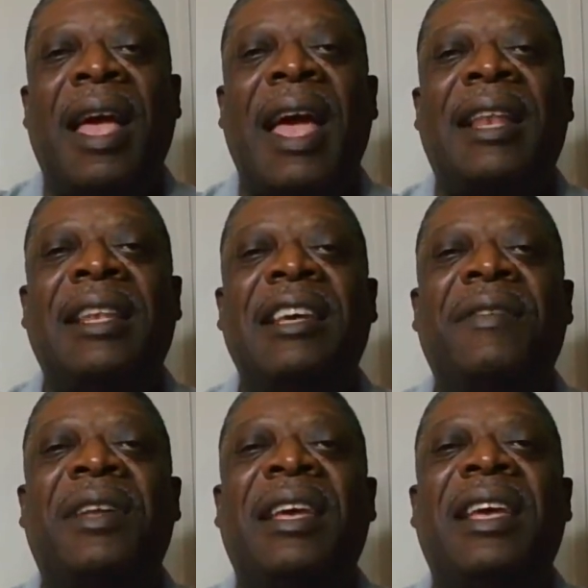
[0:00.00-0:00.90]
and live
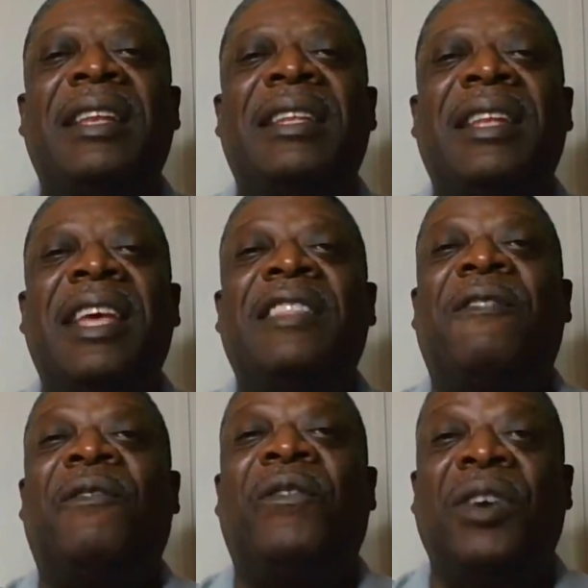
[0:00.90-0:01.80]
it in, in
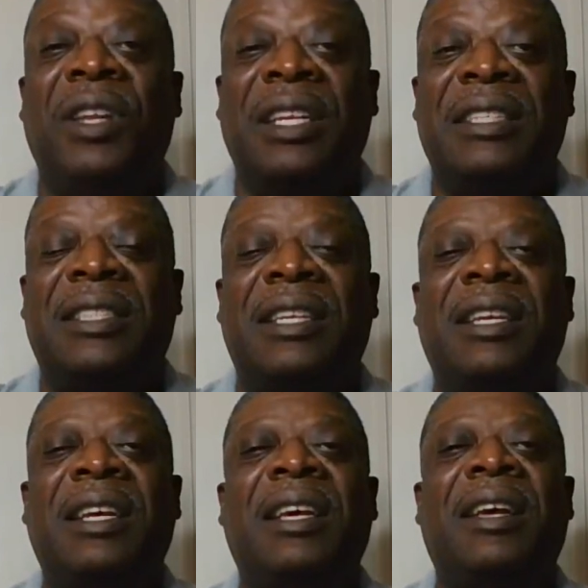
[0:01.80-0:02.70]
the fullest.
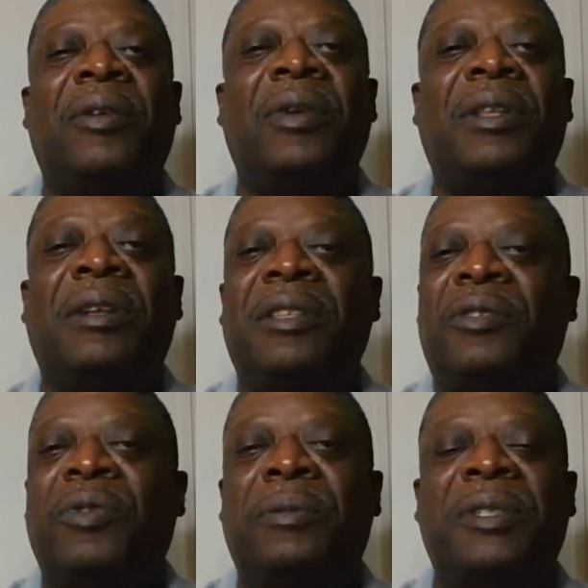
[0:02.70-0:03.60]
We, the, the
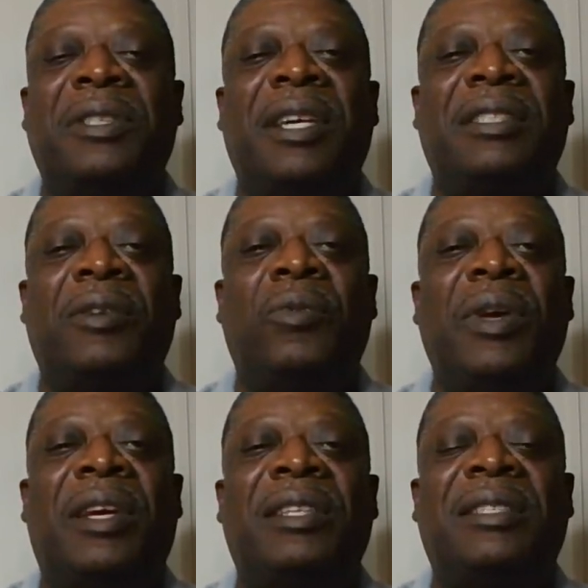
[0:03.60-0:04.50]
scripture says that
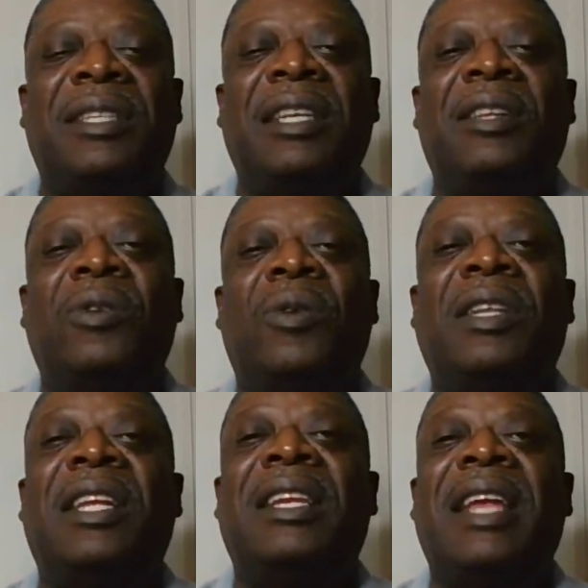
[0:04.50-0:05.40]
we can see the Lord
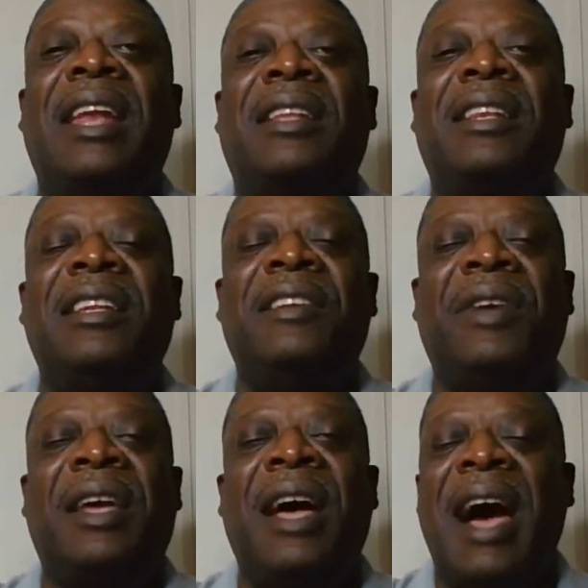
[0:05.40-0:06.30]
in the land of the
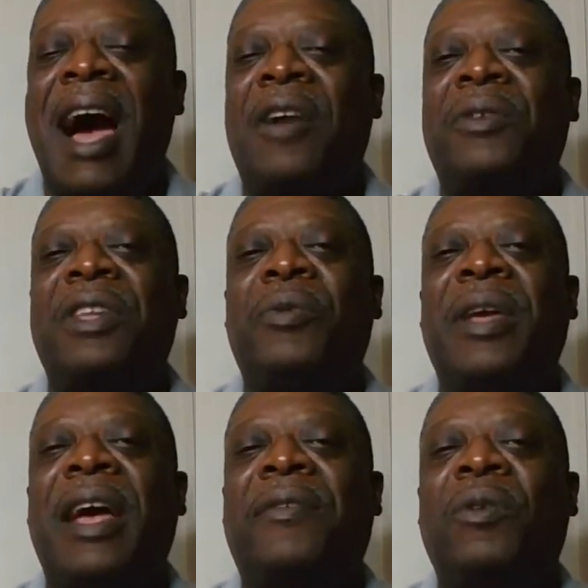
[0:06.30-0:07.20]
living. I don't think we have to